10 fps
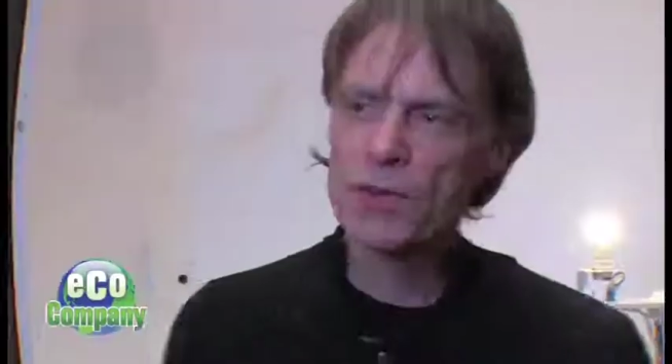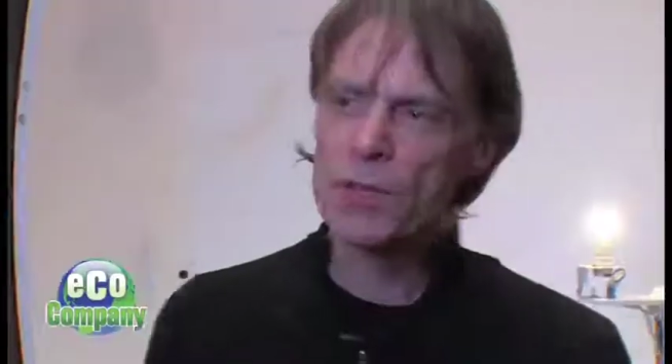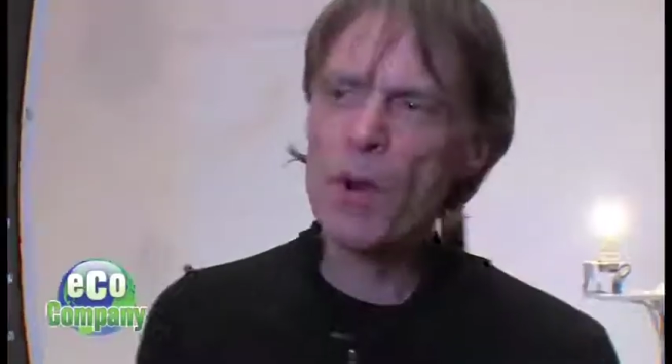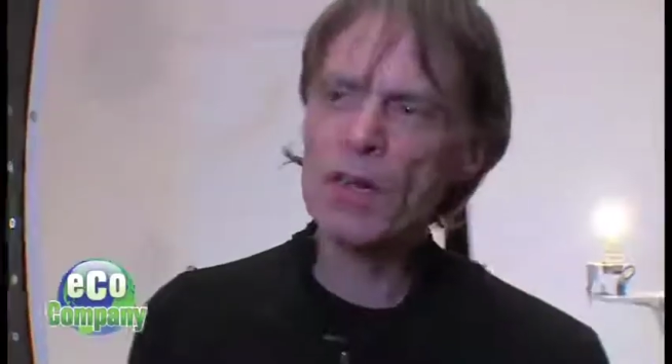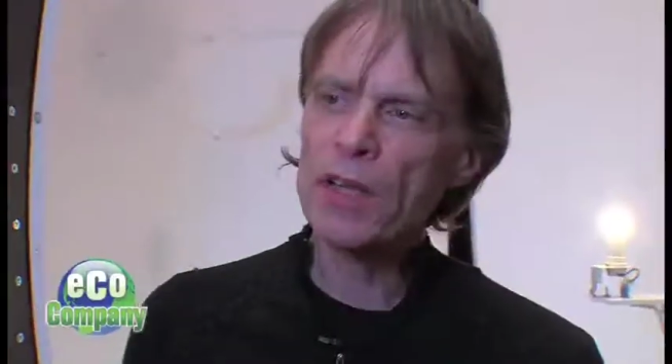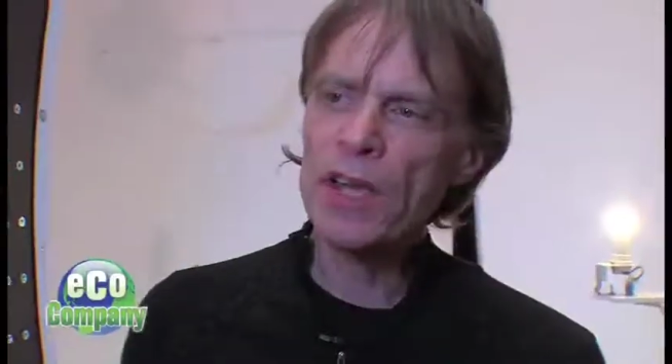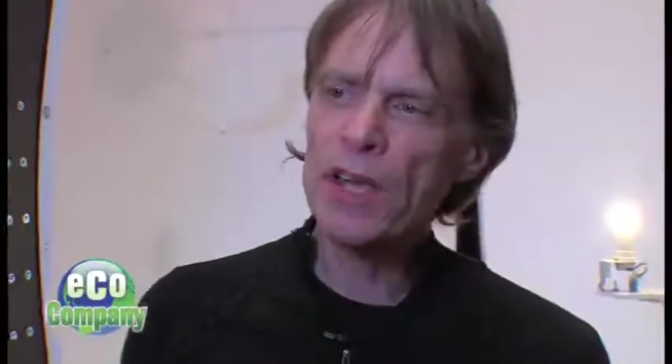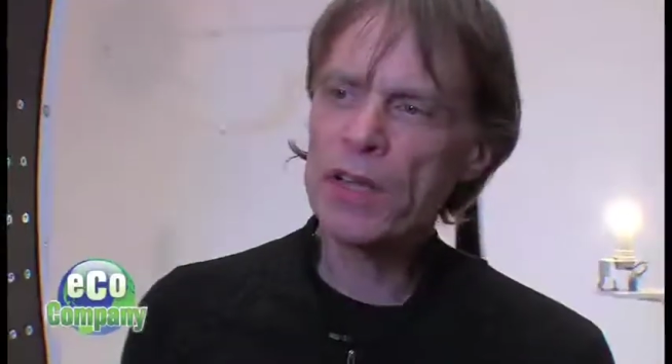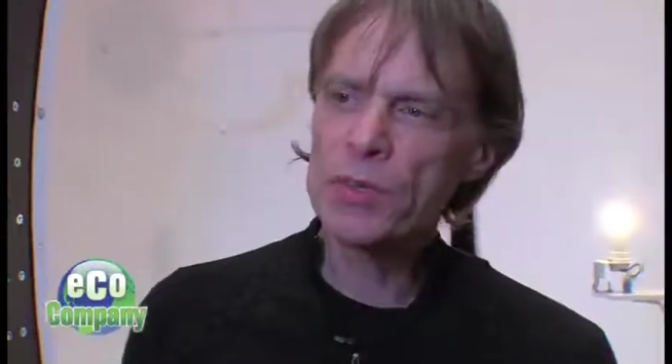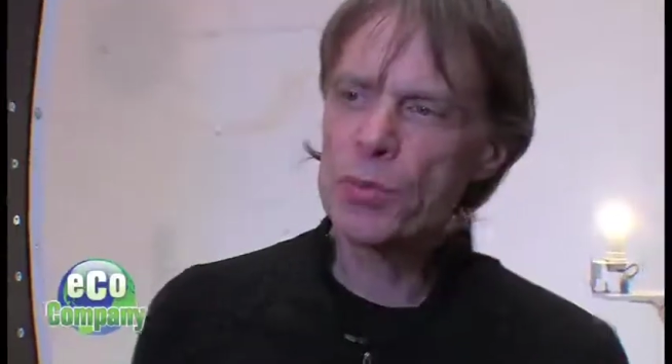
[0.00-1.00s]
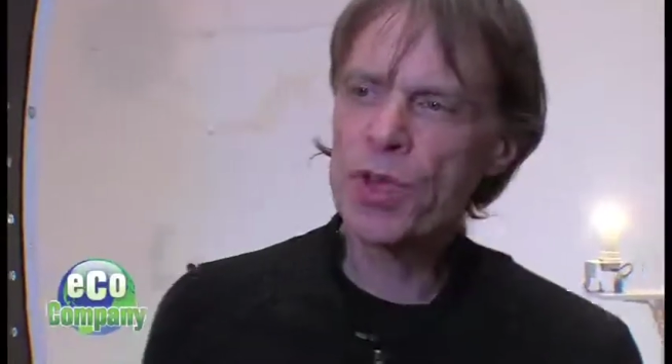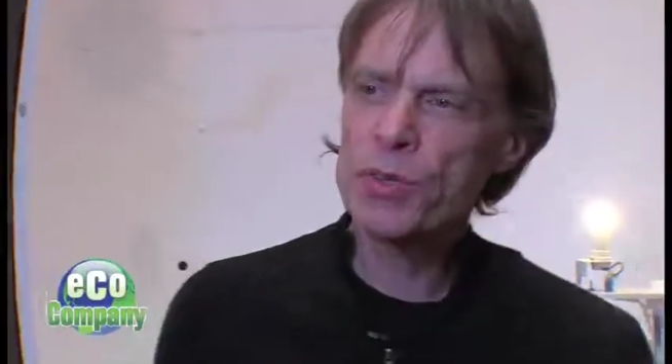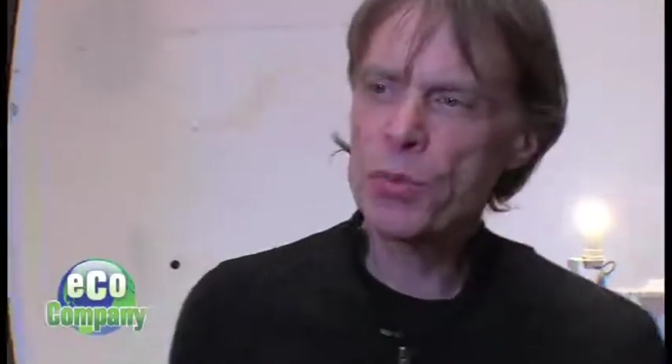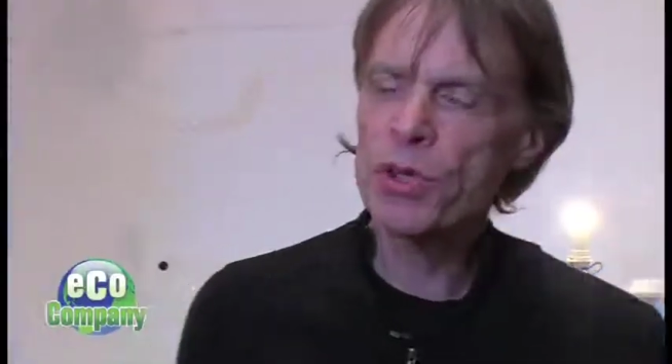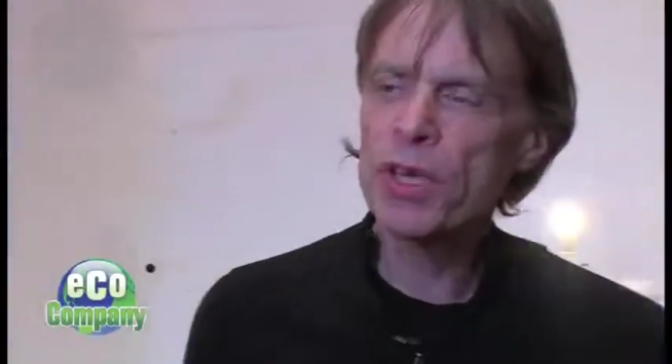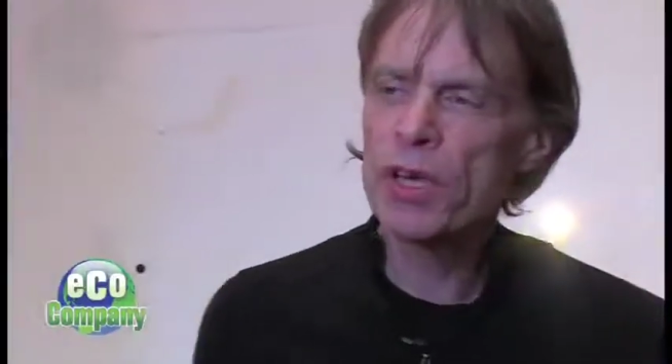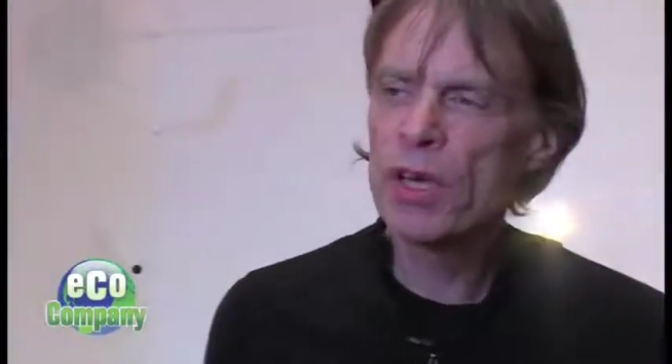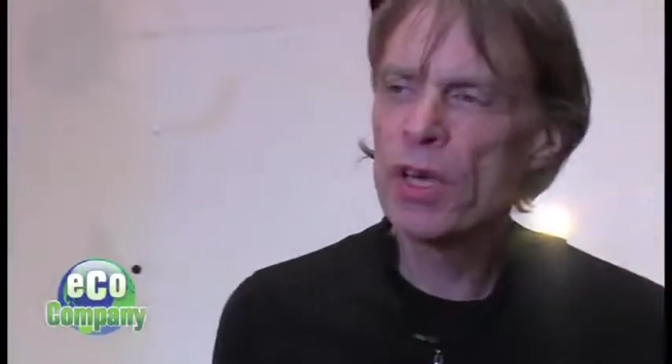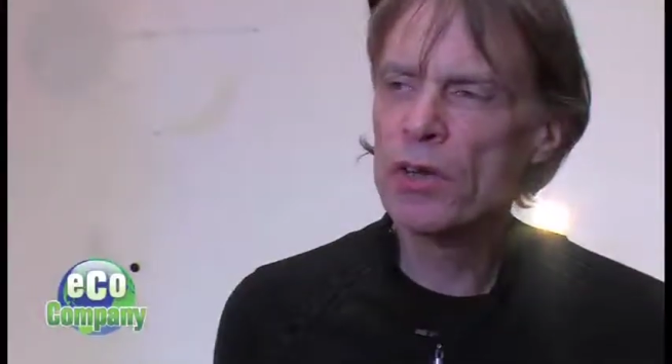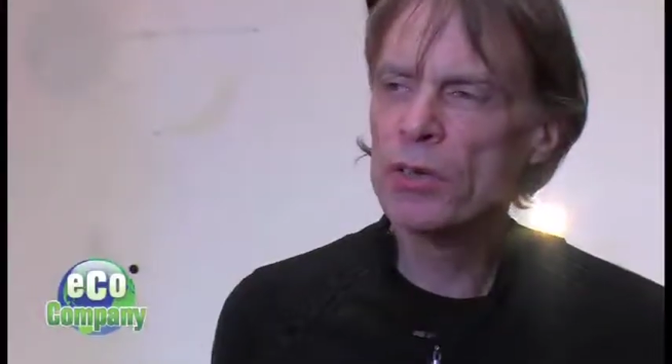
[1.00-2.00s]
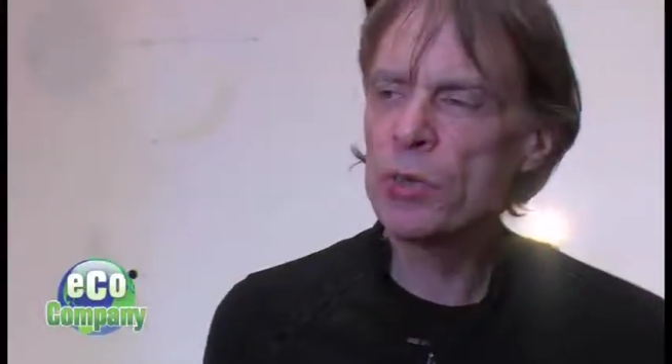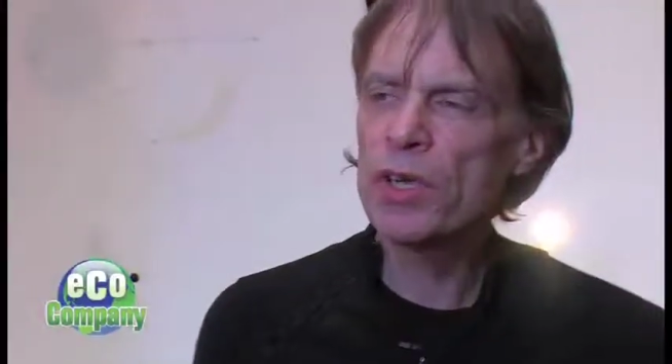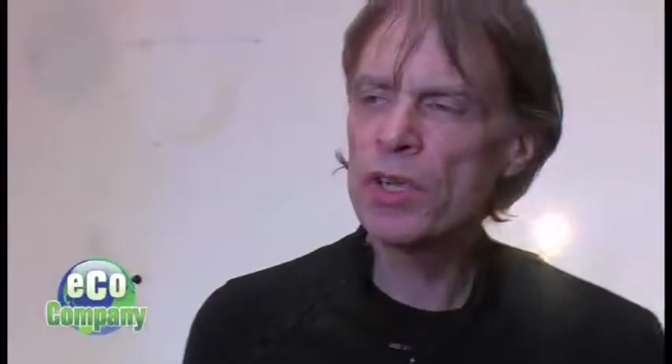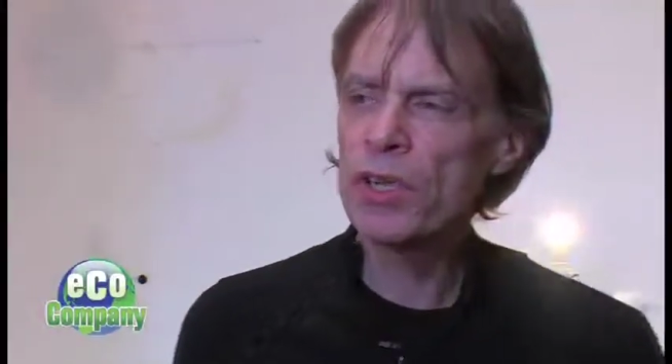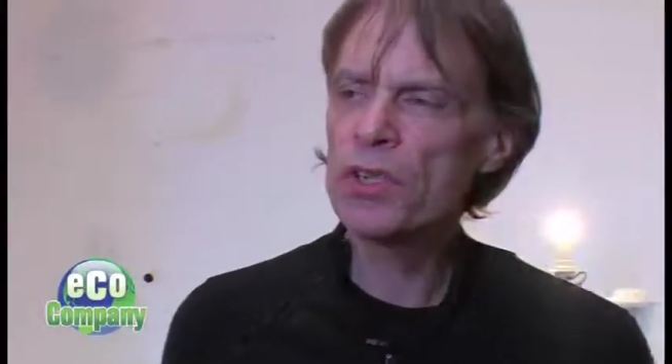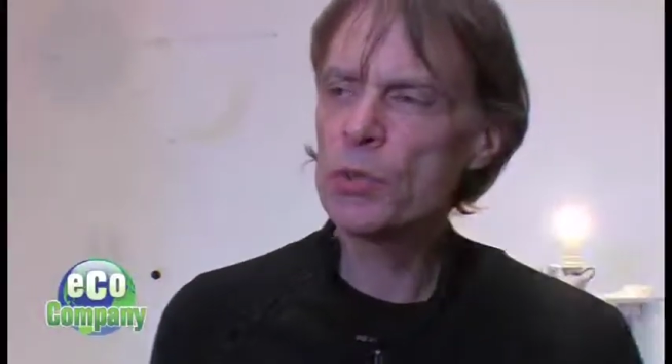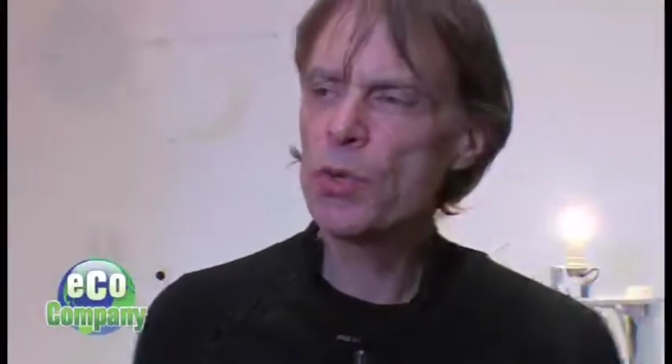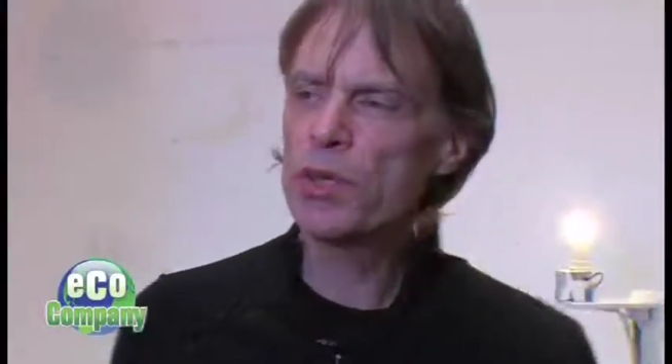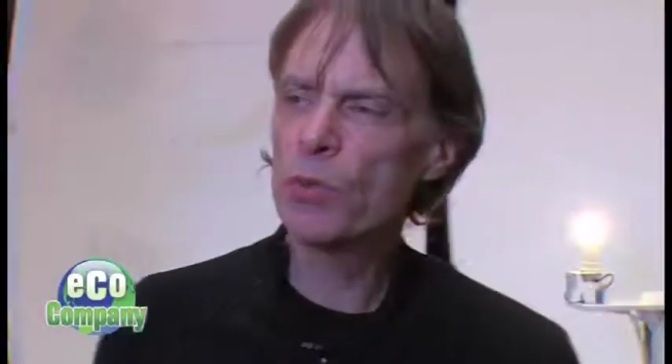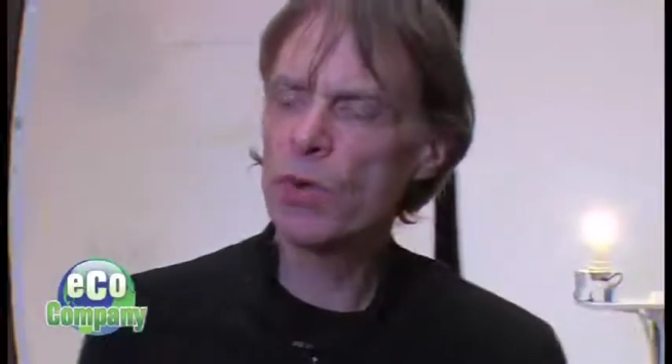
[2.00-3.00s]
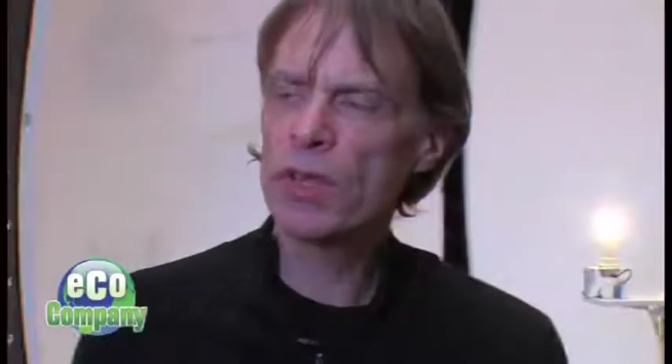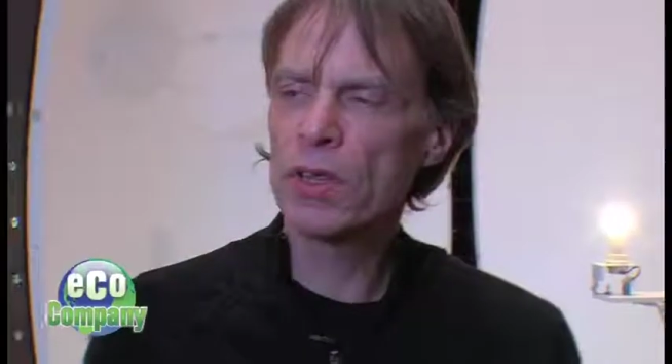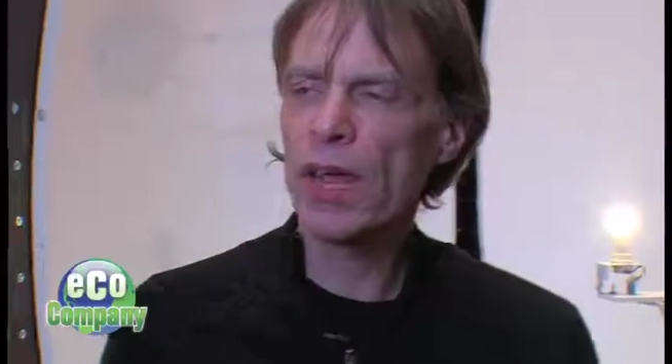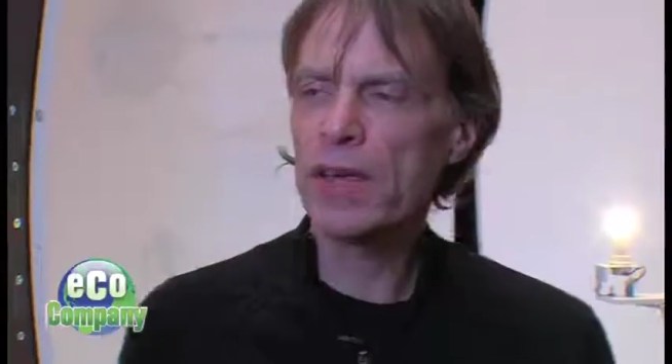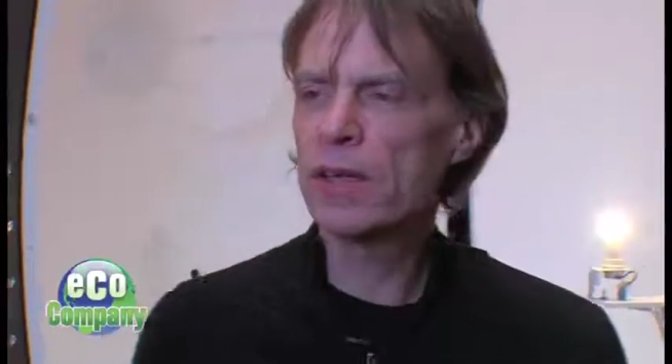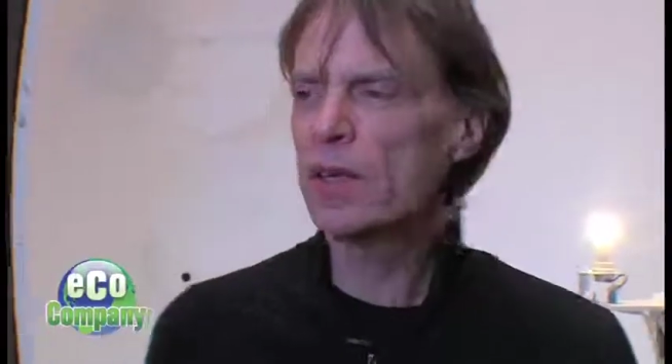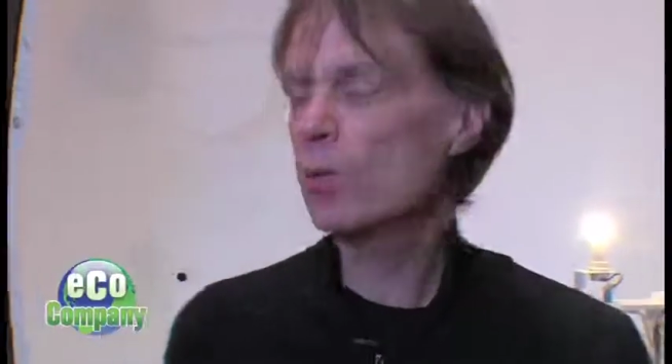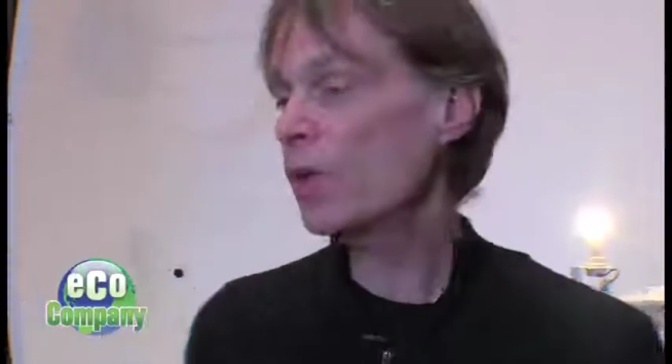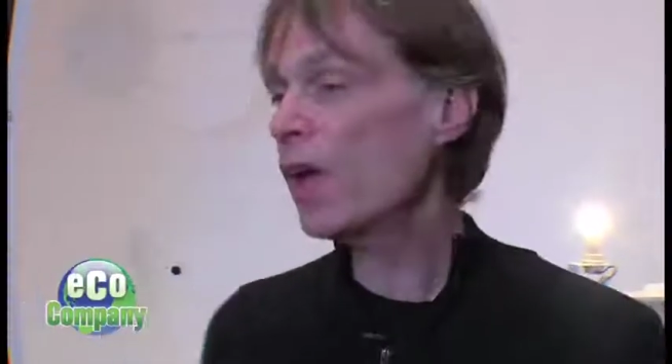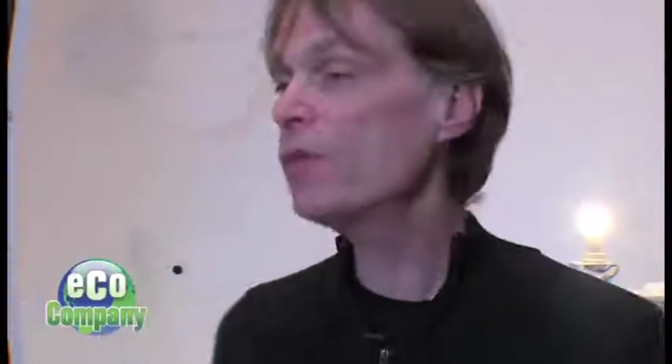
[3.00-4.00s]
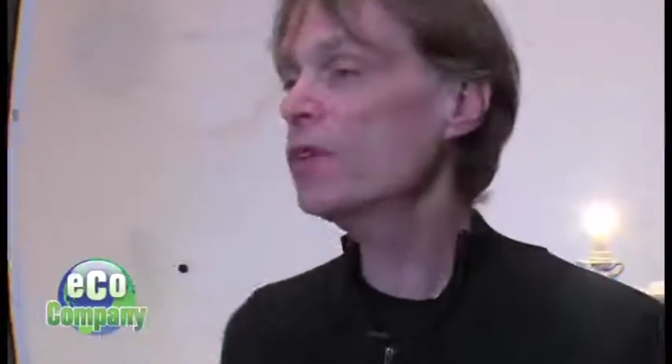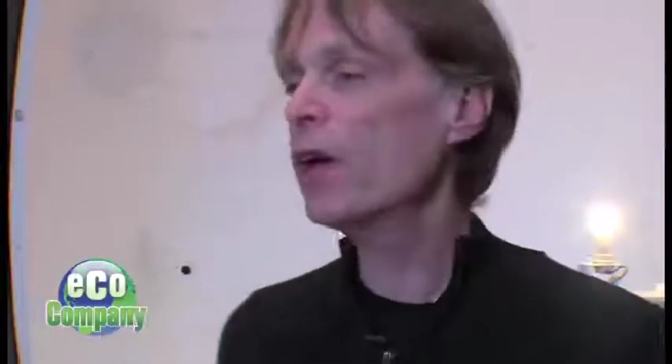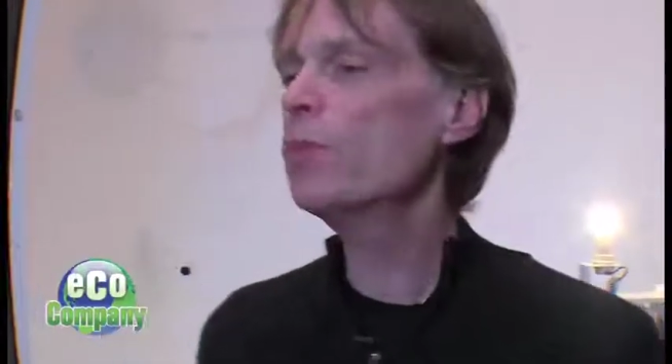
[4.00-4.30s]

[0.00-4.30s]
Smart lighting is really doing things with light that we haven't done